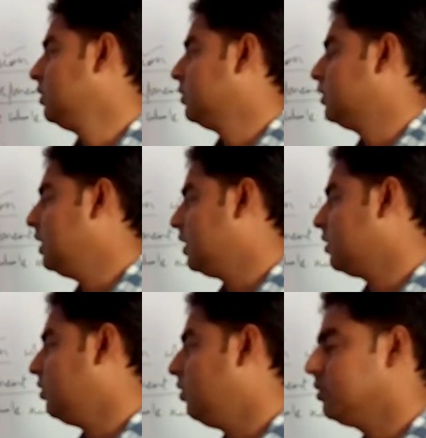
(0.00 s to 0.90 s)
they
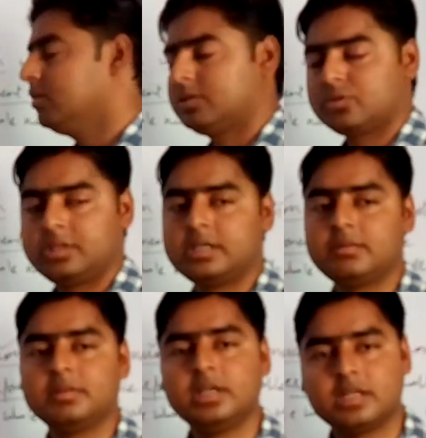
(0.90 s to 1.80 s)
are all associated
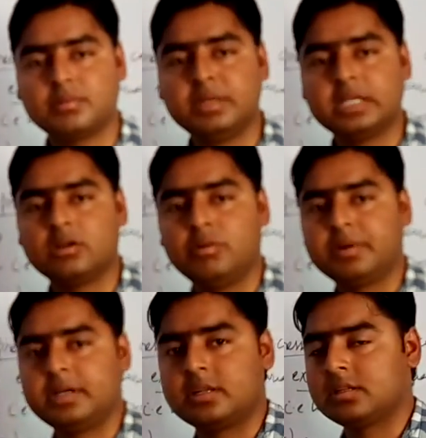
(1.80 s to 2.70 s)
with the arithmetic
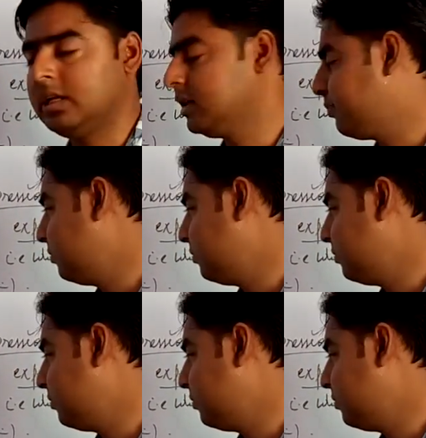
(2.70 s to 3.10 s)
operators like